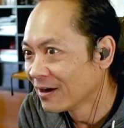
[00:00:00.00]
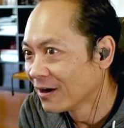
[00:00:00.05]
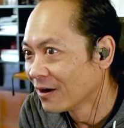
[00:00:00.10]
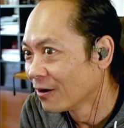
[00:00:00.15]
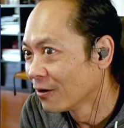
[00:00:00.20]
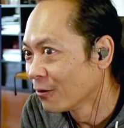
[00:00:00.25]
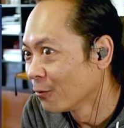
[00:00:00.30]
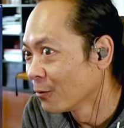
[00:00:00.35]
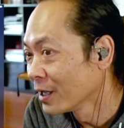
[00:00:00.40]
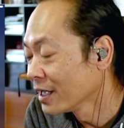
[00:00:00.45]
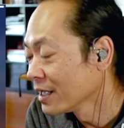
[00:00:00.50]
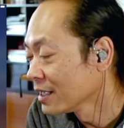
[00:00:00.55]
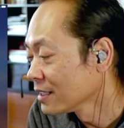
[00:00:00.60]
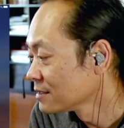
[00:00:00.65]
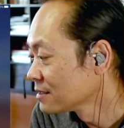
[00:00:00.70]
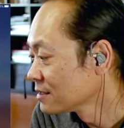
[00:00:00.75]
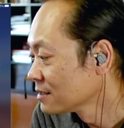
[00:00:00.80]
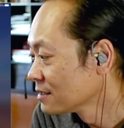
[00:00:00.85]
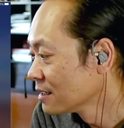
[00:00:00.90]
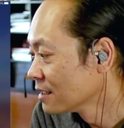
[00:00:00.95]
Oh
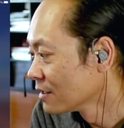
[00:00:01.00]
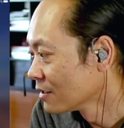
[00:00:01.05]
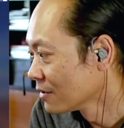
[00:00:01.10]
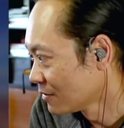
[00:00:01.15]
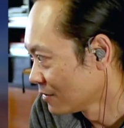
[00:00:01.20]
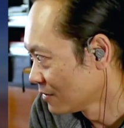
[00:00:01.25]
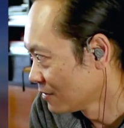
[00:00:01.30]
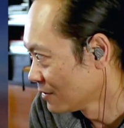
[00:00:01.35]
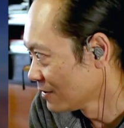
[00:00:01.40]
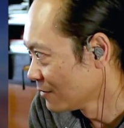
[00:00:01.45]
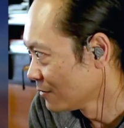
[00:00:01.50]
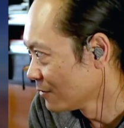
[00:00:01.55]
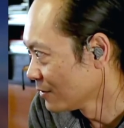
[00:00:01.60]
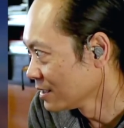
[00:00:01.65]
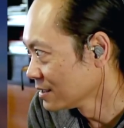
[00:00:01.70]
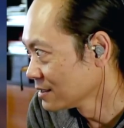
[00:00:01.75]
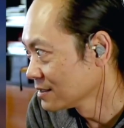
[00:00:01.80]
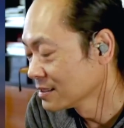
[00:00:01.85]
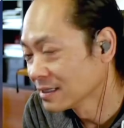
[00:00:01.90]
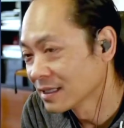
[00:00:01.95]
wait, though.
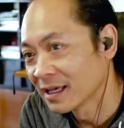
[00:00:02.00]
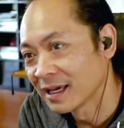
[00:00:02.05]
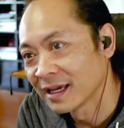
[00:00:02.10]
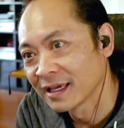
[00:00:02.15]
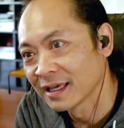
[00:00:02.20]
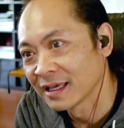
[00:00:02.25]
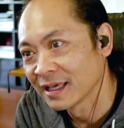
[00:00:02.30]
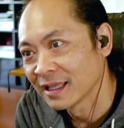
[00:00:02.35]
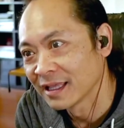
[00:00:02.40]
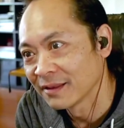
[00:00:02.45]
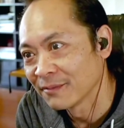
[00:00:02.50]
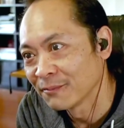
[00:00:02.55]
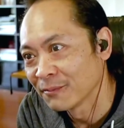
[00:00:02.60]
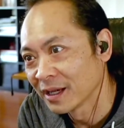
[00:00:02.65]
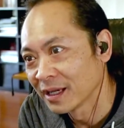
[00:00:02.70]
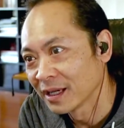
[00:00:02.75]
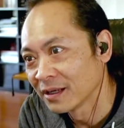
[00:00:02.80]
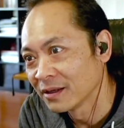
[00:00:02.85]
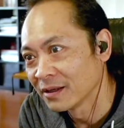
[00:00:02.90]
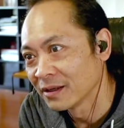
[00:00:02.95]
Wait till I get
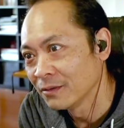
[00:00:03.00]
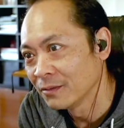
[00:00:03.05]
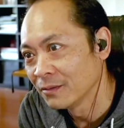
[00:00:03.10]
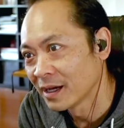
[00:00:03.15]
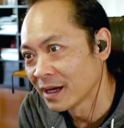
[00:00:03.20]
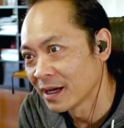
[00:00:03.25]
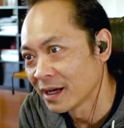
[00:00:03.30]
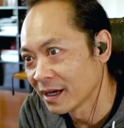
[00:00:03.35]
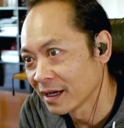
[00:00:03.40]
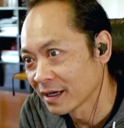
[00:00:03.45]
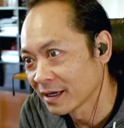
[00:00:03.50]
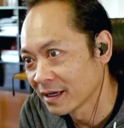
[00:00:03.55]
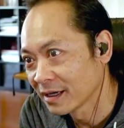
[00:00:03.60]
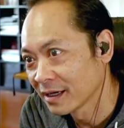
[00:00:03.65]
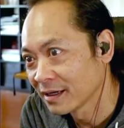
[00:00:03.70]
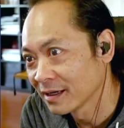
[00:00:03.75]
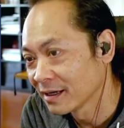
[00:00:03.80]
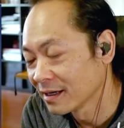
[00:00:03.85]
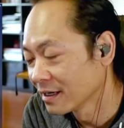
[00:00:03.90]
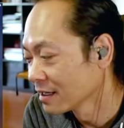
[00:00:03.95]
my new Mac.
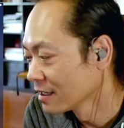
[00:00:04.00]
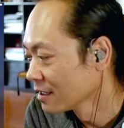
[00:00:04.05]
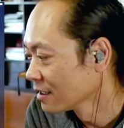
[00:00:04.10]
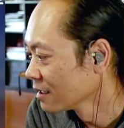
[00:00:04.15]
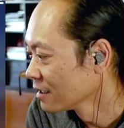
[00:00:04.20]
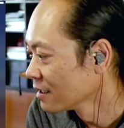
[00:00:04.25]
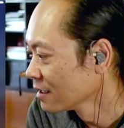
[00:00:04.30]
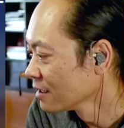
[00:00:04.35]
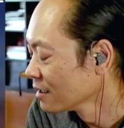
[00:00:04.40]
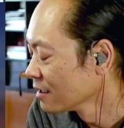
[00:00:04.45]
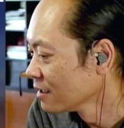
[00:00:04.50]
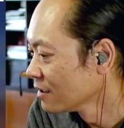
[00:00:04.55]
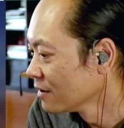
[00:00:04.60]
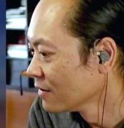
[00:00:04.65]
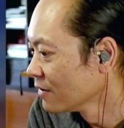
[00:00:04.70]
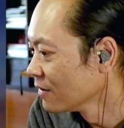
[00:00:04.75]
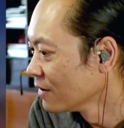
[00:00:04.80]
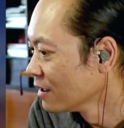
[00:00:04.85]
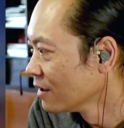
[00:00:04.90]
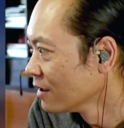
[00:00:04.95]
I'm
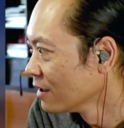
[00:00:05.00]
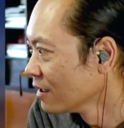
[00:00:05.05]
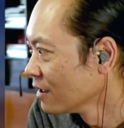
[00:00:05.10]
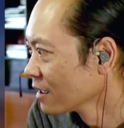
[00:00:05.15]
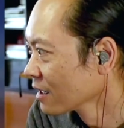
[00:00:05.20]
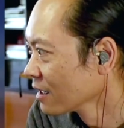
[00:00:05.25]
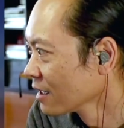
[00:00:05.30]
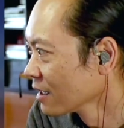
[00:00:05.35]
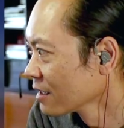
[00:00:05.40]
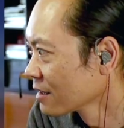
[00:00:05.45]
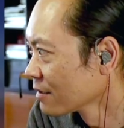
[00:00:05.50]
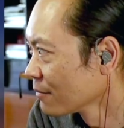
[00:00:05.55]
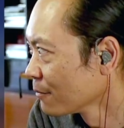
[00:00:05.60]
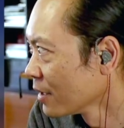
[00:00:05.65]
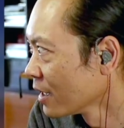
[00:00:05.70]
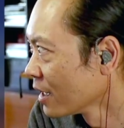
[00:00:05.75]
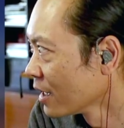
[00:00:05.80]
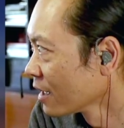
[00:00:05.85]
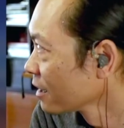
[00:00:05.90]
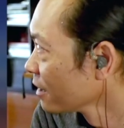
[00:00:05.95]
gonna get the
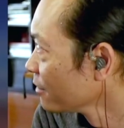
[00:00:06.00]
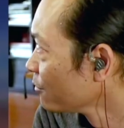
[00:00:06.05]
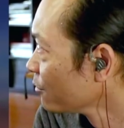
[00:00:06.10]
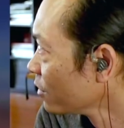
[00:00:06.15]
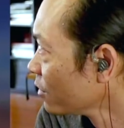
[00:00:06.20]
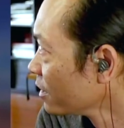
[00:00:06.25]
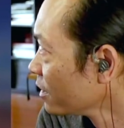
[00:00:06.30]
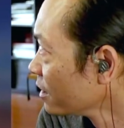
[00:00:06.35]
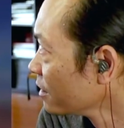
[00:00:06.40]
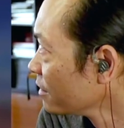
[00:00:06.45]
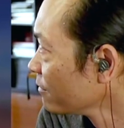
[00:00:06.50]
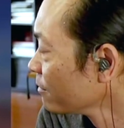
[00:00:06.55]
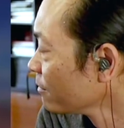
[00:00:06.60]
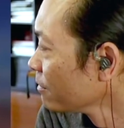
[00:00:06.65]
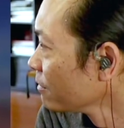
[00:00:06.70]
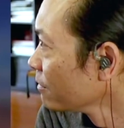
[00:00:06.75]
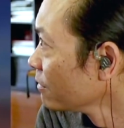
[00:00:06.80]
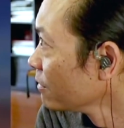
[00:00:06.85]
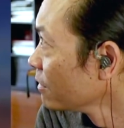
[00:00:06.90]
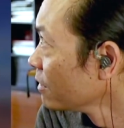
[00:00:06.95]
Mac M1,
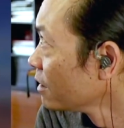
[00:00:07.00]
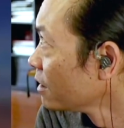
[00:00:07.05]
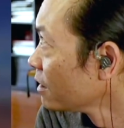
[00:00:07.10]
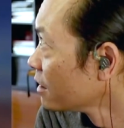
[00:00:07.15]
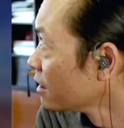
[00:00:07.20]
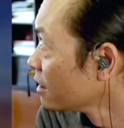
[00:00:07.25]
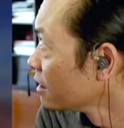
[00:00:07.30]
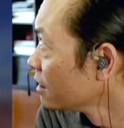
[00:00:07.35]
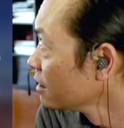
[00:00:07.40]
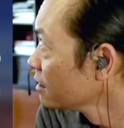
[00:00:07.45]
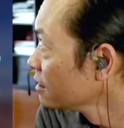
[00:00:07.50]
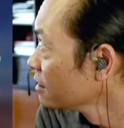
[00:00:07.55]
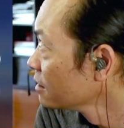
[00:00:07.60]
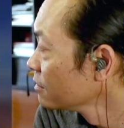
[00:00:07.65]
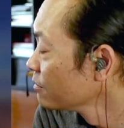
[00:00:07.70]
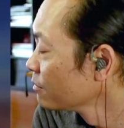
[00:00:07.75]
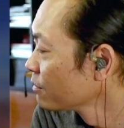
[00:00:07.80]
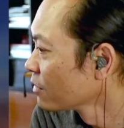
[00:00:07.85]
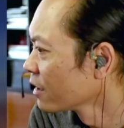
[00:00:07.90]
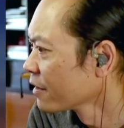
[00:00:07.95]

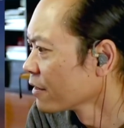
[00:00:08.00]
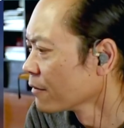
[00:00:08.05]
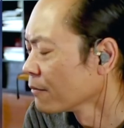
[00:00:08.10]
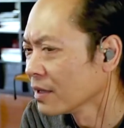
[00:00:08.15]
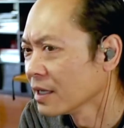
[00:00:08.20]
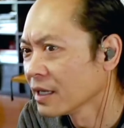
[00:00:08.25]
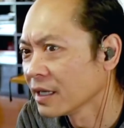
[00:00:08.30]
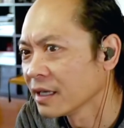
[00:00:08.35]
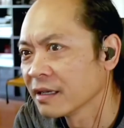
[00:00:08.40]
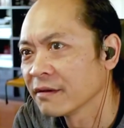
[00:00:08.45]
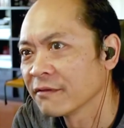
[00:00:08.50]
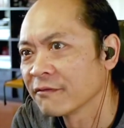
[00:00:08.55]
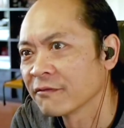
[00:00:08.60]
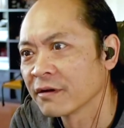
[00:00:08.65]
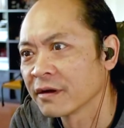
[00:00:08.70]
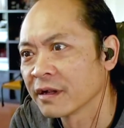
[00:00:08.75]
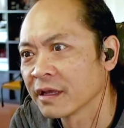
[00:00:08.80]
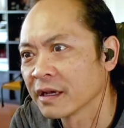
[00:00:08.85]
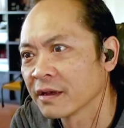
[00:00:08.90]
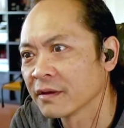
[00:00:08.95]
probably the Mini for
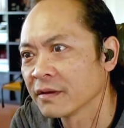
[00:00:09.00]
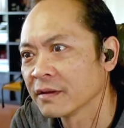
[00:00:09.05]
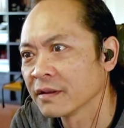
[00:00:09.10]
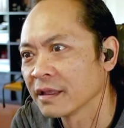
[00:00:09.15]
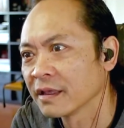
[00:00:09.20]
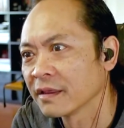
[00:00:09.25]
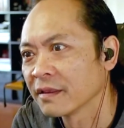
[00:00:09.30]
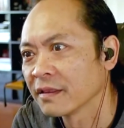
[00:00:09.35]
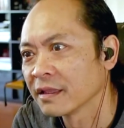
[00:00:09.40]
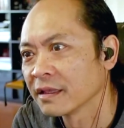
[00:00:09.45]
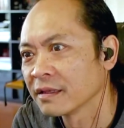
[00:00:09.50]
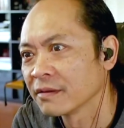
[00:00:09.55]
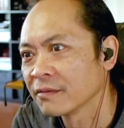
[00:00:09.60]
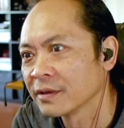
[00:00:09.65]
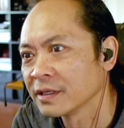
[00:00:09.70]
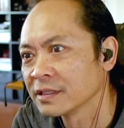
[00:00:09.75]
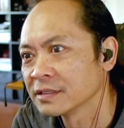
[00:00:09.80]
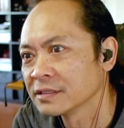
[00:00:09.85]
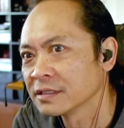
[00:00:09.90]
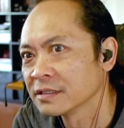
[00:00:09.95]
now, and then
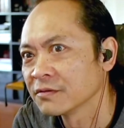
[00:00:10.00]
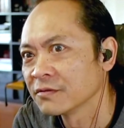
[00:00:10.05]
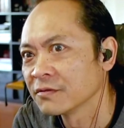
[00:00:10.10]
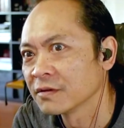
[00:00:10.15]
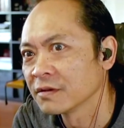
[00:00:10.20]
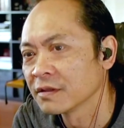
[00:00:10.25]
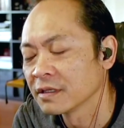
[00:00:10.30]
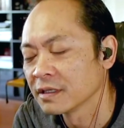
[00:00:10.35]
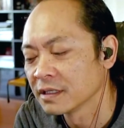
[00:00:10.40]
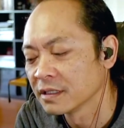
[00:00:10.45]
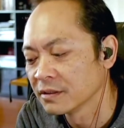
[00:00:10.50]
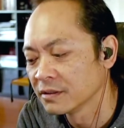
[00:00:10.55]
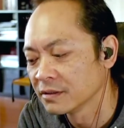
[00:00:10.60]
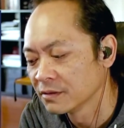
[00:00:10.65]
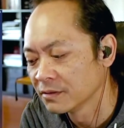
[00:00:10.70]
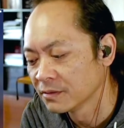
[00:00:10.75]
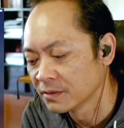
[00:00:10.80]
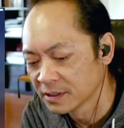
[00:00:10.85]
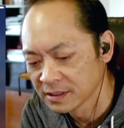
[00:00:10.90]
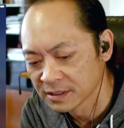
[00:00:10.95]
wait till for the
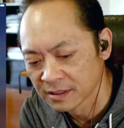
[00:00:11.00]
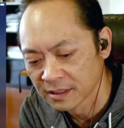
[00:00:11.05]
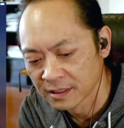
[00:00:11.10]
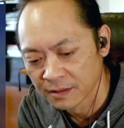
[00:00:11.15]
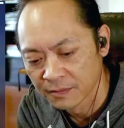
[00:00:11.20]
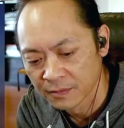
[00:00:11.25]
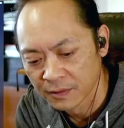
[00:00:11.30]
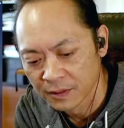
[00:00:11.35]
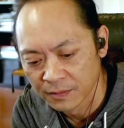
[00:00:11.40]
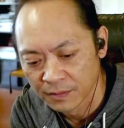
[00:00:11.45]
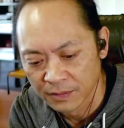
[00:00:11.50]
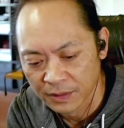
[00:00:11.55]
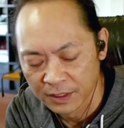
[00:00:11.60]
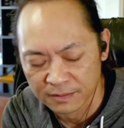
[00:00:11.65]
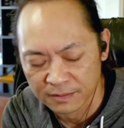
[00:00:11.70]
new ones to come up. But.